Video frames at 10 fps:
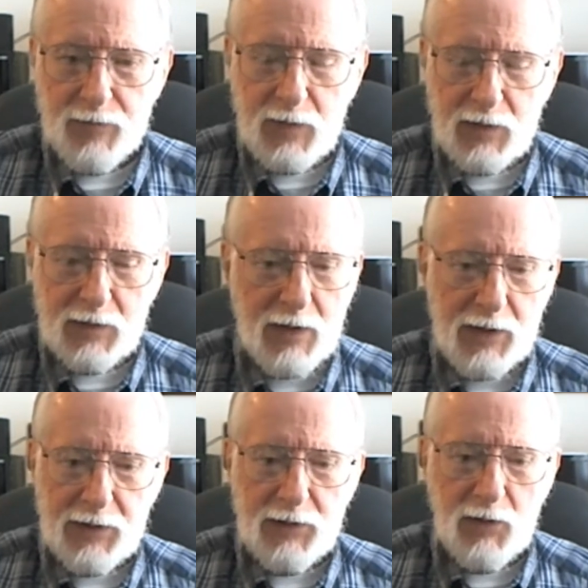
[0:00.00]
and got
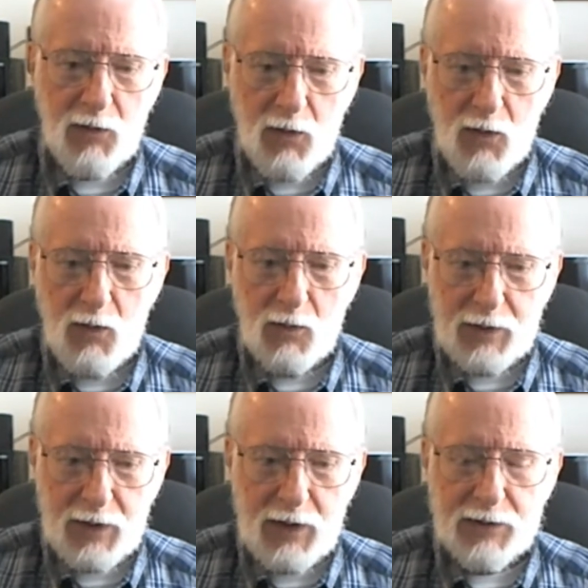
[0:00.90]
into all
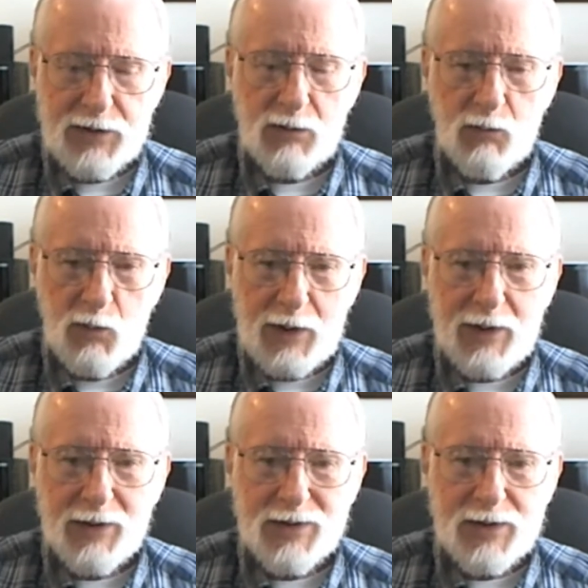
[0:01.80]
kinds of
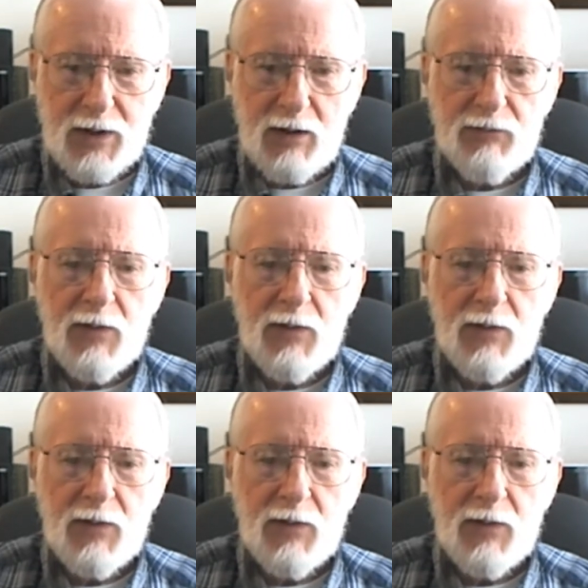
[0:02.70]
wicked stuff,